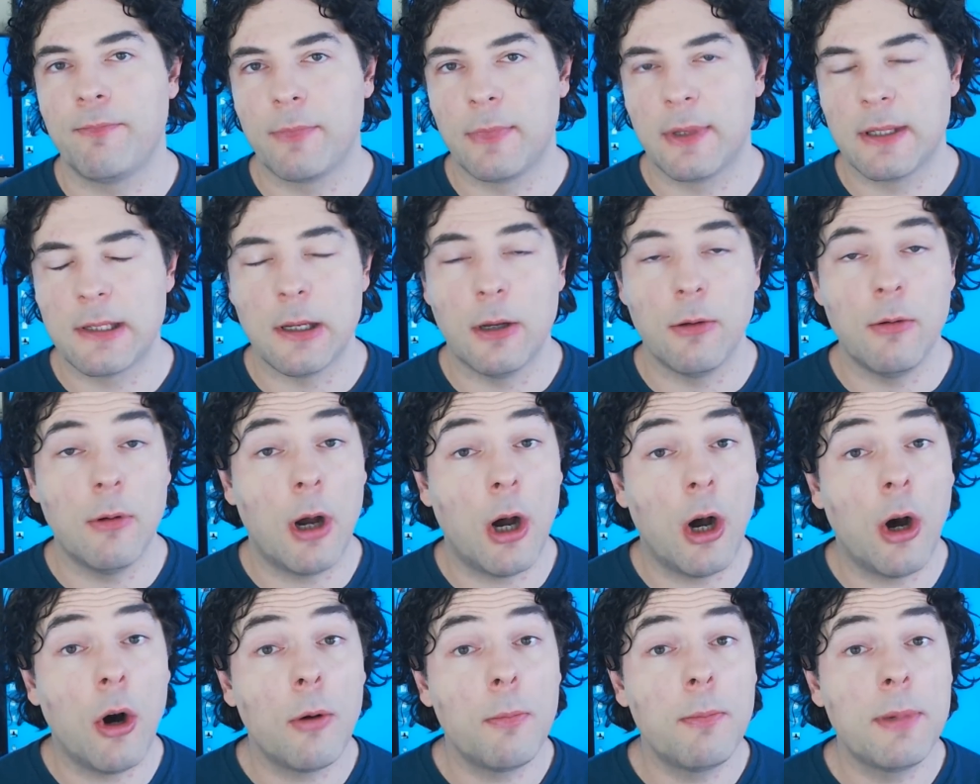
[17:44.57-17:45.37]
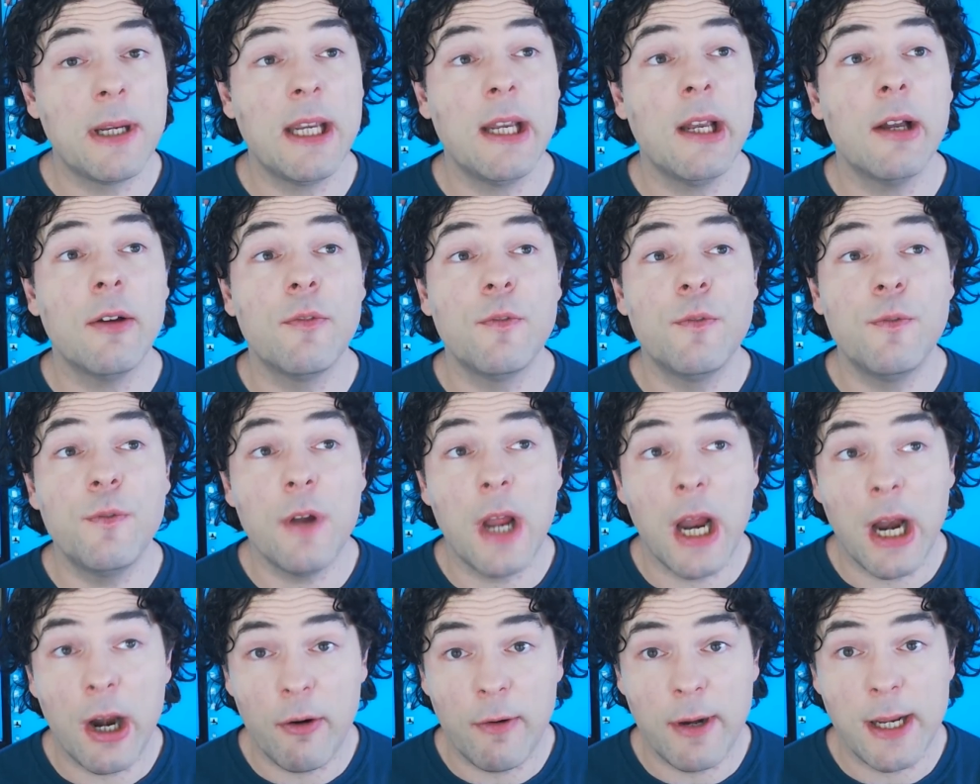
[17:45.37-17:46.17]
So I'll be
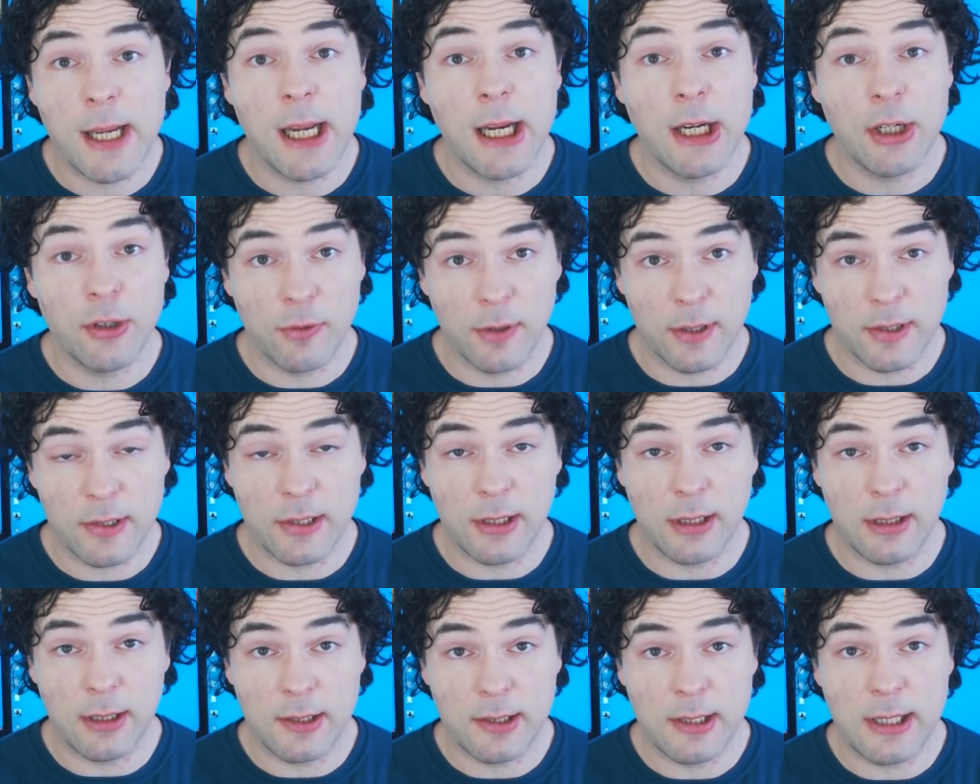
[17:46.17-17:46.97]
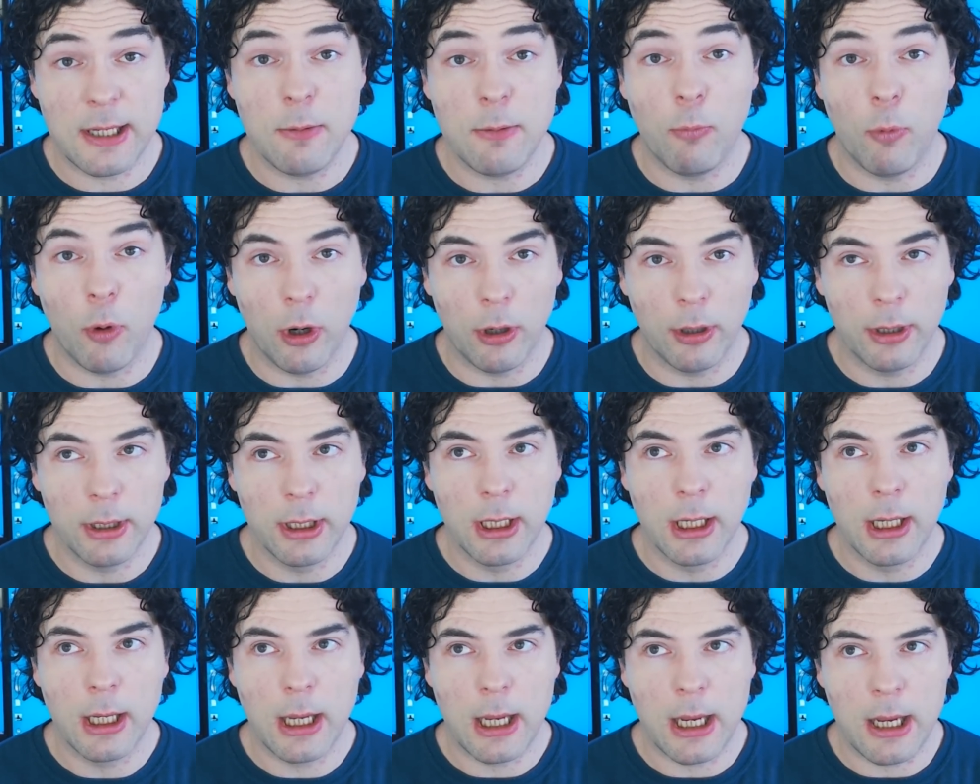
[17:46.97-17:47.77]
very interested to see what
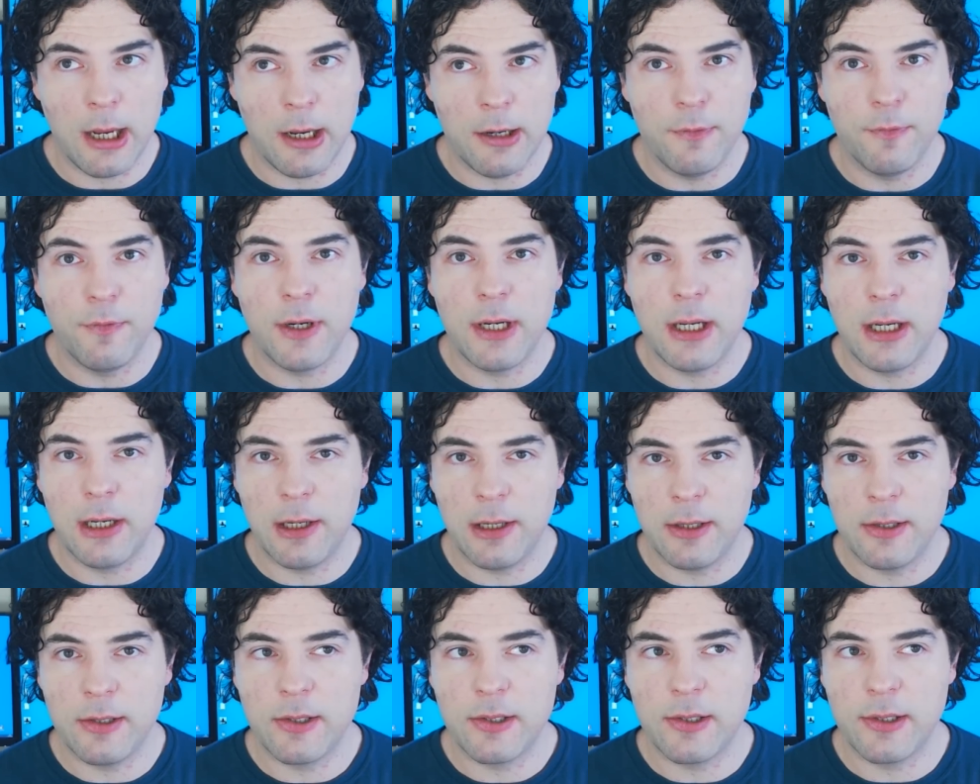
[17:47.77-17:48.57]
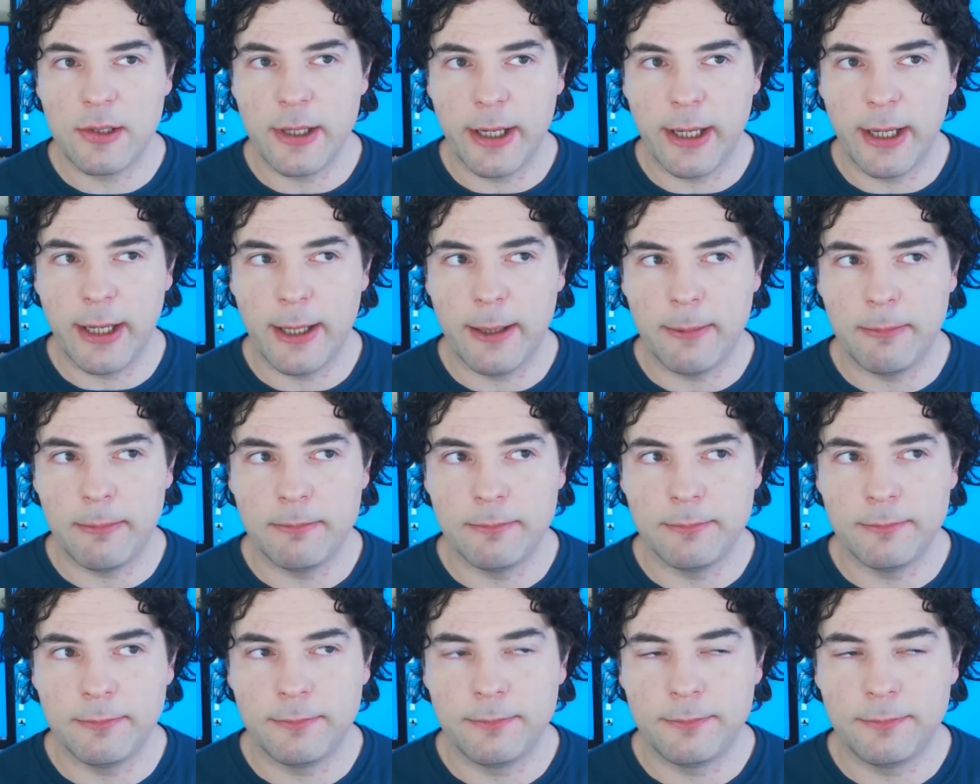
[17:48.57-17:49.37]
NVIDIA's
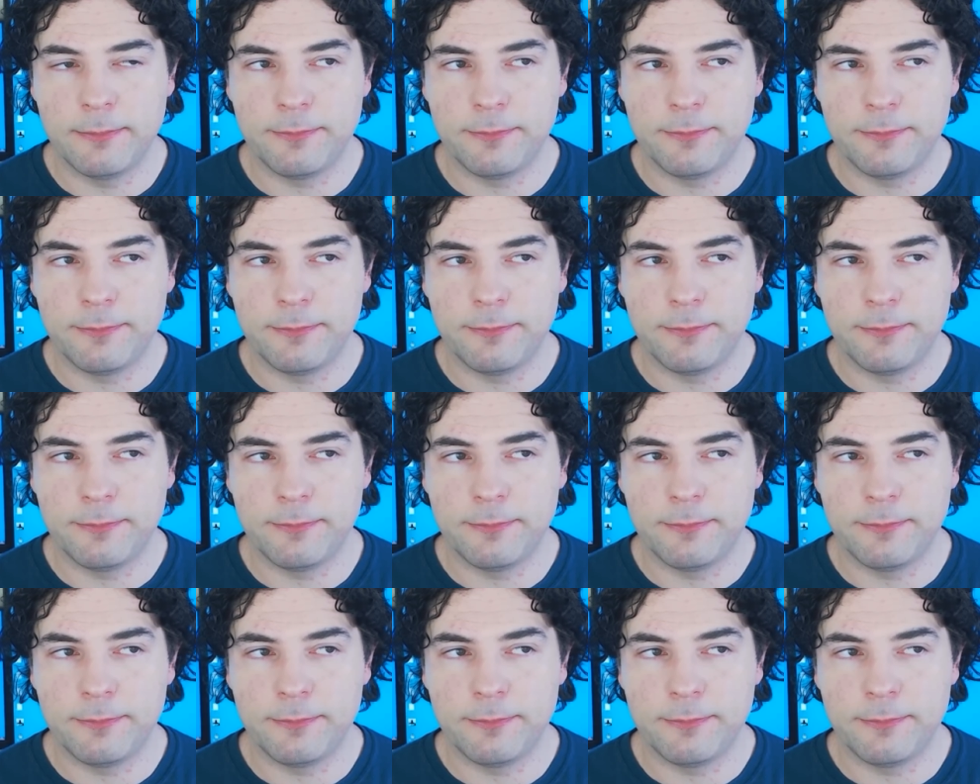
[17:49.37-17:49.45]
um,